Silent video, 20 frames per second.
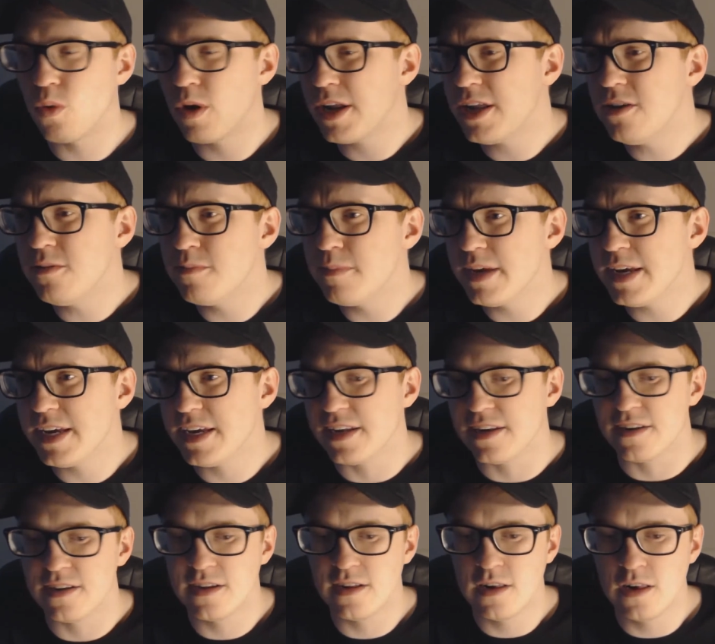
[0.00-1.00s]
What do you
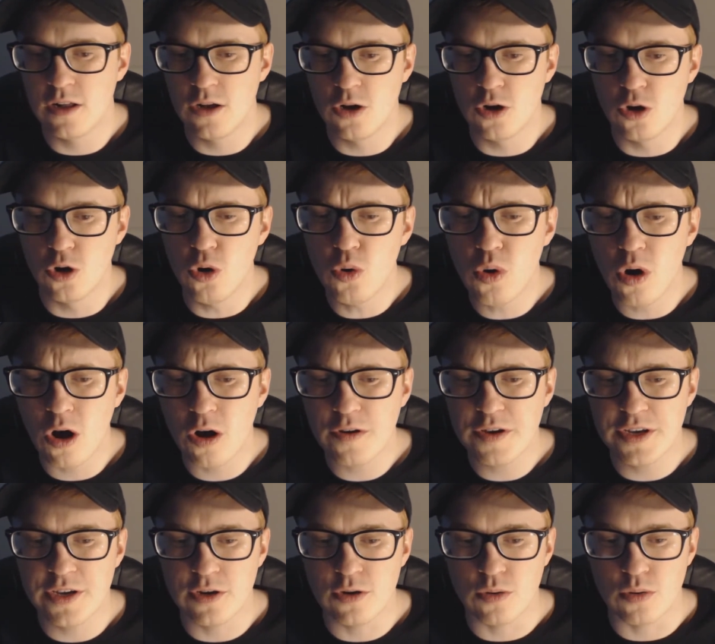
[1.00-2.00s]
mean? Who
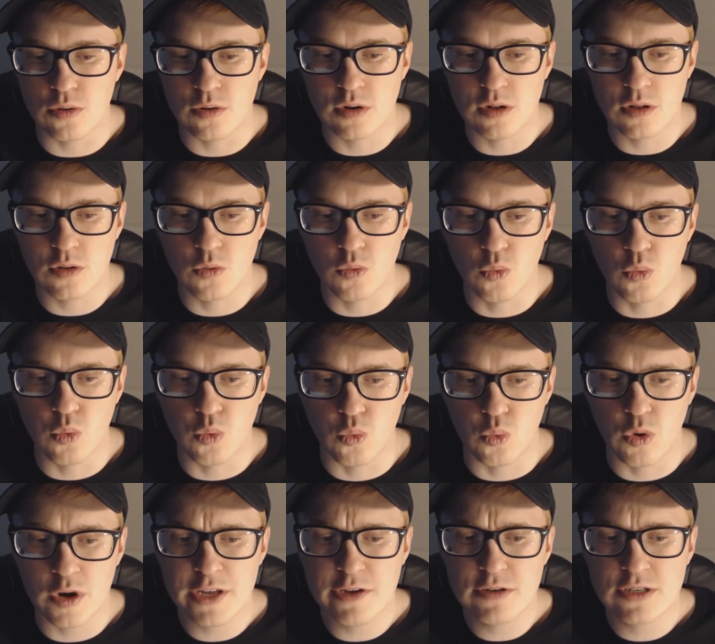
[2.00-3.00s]
are you?
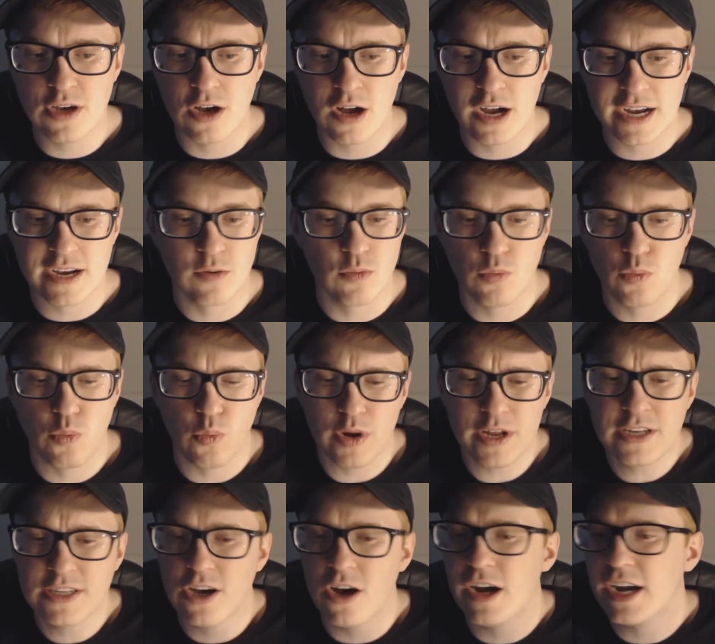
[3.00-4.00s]
What are you talking
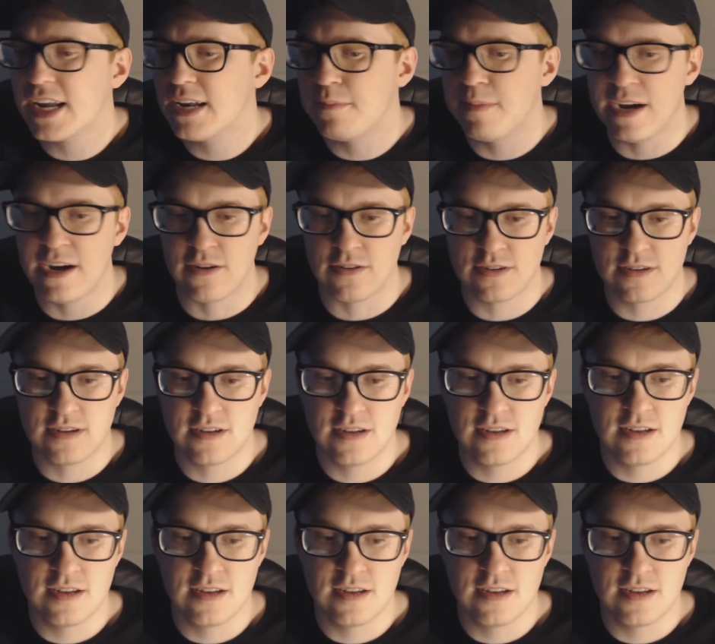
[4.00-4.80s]
about?